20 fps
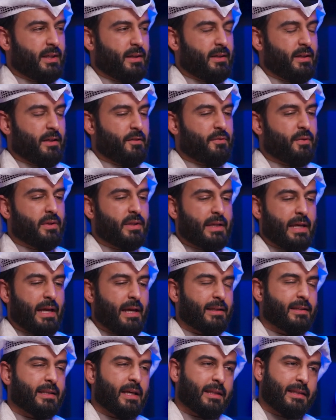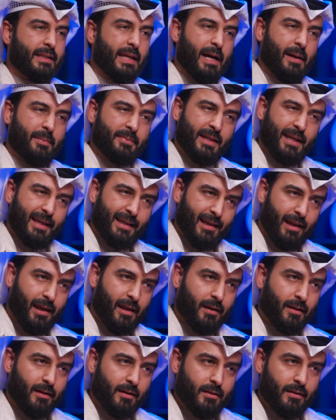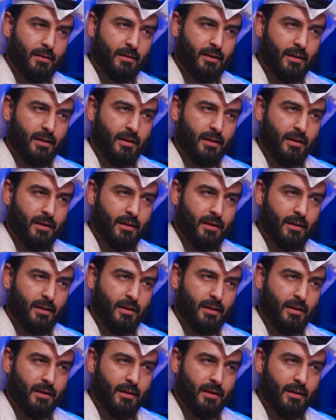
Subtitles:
and if we can't adapt again,